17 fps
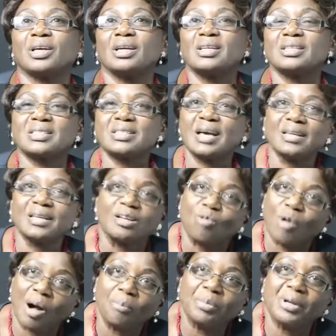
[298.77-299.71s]
It stayed
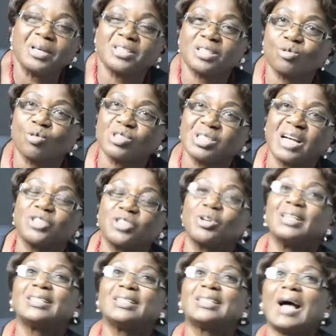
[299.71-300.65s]
in one place. It was
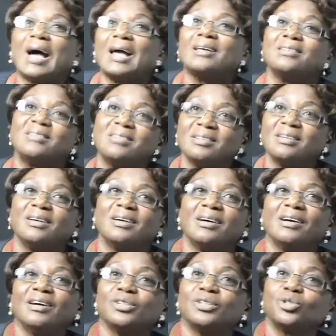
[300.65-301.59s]
actually tied
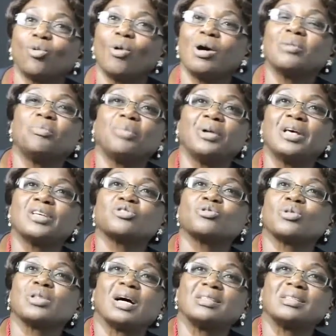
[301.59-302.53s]
to one place
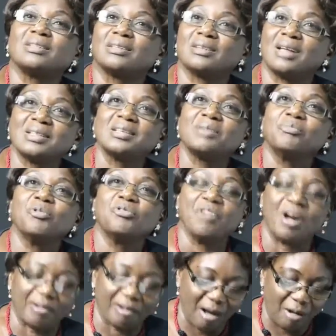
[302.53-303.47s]
so that it doesn't move
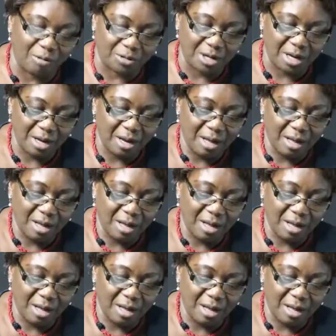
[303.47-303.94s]
around.